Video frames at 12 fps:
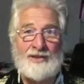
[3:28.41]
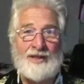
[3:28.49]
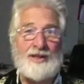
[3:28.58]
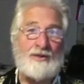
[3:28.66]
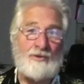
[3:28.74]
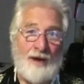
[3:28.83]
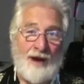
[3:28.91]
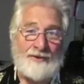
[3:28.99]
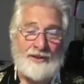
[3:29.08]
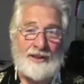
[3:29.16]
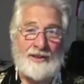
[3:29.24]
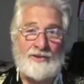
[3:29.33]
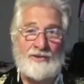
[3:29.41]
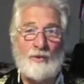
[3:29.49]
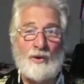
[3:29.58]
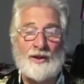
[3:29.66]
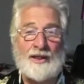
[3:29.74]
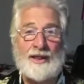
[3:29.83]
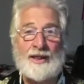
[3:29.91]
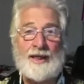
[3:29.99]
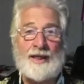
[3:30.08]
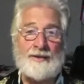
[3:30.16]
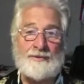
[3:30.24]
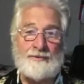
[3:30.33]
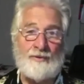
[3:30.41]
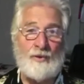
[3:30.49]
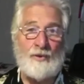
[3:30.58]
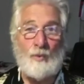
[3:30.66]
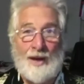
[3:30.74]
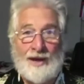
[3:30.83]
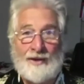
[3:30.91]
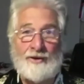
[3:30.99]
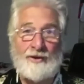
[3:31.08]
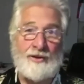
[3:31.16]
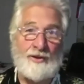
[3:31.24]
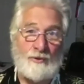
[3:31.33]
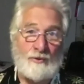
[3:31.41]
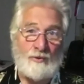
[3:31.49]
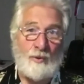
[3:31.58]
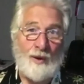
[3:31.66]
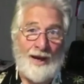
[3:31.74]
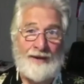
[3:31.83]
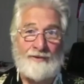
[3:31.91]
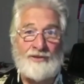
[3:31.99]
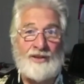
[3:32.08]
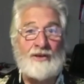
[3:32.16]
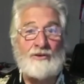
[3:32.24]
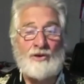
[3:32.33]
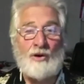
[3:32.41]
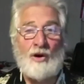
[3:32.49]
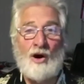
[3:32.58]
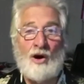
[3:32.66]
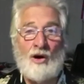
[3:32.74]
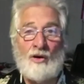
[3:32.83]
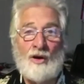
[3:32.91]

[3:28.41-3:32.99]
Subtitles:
Gravity is working, the wind, the waves, these are all